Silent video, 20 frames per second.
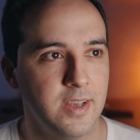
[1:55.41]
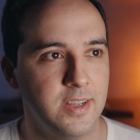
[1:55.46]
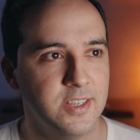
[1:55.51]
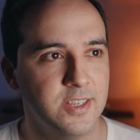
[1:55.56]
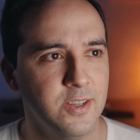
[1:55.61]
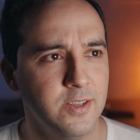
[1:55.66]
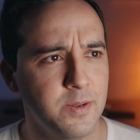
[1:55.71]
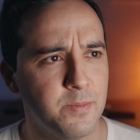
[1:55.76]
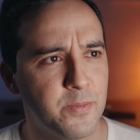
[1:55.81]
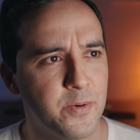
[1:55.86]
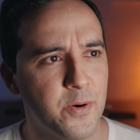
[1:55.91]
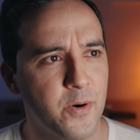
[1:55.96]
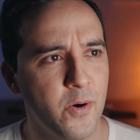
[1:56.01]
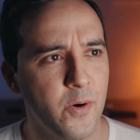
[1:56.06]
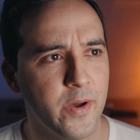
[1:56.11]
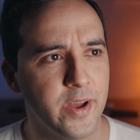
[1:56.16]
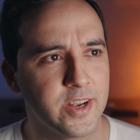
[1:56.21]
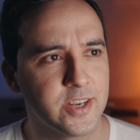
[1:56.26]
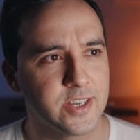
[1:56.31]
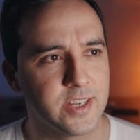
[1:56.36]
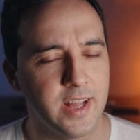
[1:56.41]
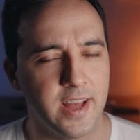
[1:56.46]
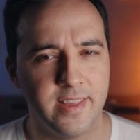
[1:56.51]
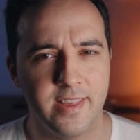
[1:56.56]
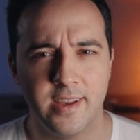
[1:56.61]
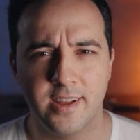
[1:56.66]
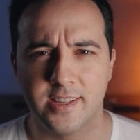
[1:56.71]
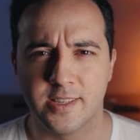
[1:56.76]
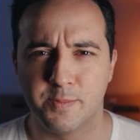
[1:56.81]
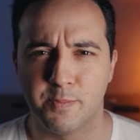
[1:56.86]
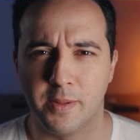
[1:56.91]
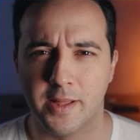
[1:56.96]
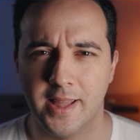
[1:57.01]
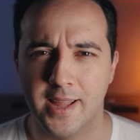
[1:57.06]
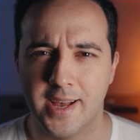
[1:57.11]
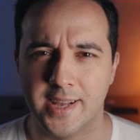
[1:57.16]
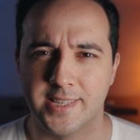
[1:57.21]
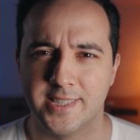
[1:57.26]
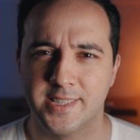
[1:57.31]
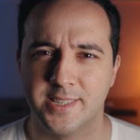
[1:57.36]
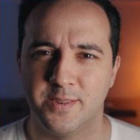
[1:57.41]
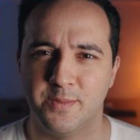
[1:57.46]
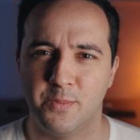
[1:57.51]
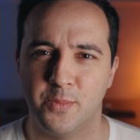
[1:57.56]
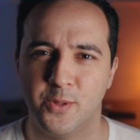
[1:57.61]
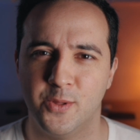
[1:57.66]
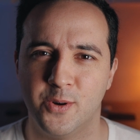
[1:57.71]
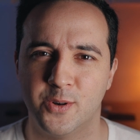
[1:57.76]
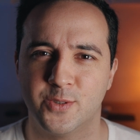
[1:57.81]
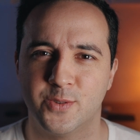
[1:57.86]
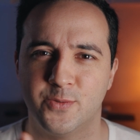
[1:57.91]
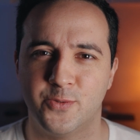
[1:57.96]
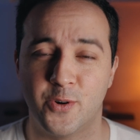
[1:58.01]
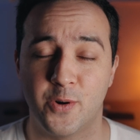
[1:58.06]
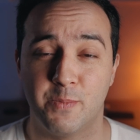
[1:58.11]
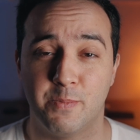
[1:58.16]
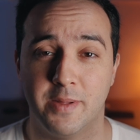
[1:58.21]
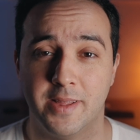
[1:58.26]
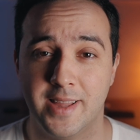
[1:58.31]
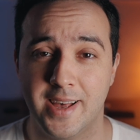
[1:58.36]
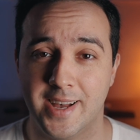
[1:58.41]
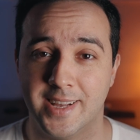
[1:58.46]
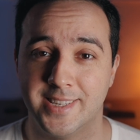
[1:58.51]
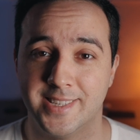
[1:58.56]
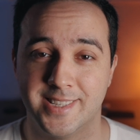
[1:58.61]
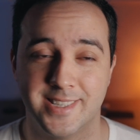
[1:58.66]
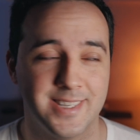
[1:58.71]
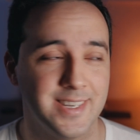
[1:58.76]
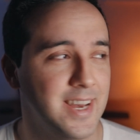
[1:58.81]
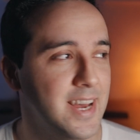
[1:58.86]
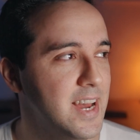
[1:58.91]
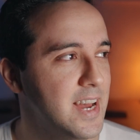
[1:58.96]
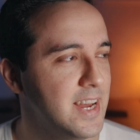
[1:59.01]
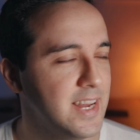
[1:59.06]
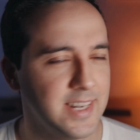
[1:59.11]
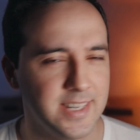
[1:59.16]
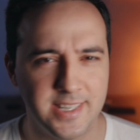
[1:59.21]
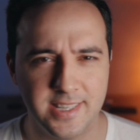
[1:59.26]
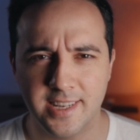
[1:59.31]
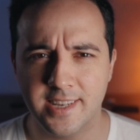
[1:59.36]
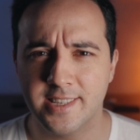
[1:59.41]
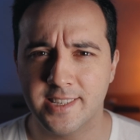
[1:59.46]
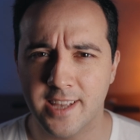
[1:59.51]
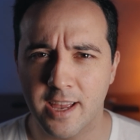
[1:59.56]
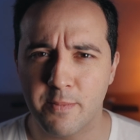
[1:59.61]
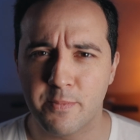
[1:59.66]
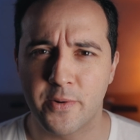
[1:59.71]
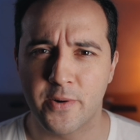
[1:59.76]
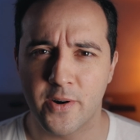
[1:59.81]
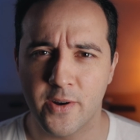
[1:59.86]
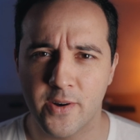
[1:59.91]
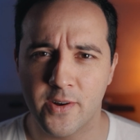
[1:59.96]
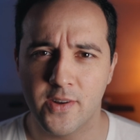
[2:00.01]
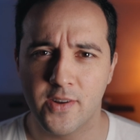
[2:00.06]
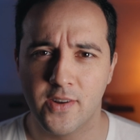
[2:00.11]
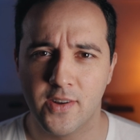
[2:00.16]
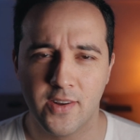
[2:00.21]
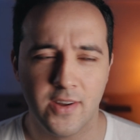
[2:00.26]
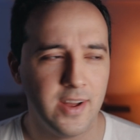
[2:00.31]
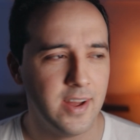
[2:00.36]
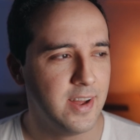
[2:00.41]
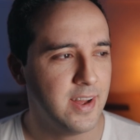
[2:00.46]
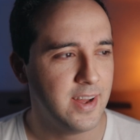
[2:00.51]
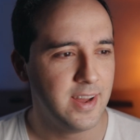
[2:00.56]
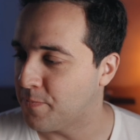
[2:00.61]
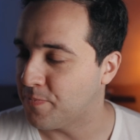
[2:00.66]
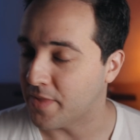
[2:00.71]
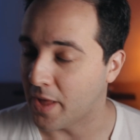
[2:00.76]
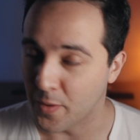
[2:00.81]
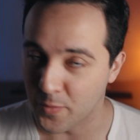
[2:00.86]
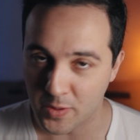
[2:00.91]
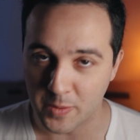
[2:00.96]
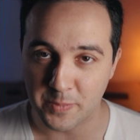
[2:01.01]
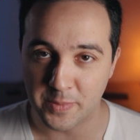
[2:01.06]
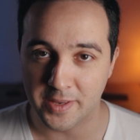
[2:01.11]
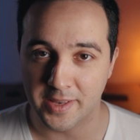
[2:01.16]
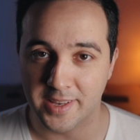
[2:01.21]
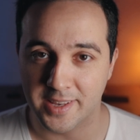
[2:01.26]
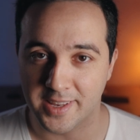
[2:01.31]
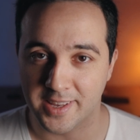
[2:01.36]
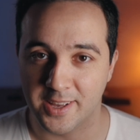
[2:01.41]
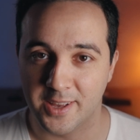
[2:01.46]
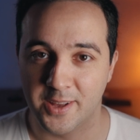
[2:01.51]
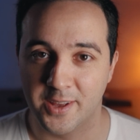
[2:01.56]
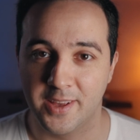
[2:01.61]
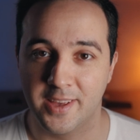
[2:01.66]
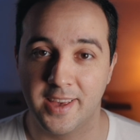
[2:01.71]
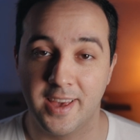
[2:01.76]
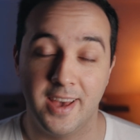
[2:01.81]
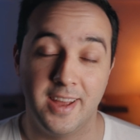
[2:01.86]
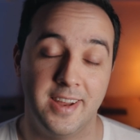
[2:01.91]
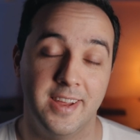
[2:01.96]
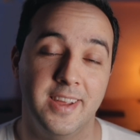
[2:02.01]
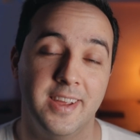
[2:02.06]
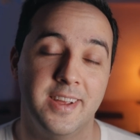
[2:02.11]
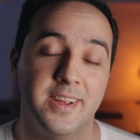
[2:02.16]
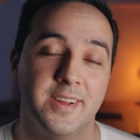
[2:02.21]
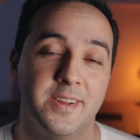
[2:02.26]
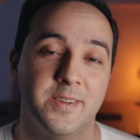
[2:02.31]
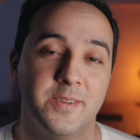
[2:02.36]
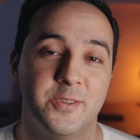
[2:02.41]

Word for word: It's not a Pro actually, I think it's Plus, Blocs 4 Plus. Did I say Pro? I will be getting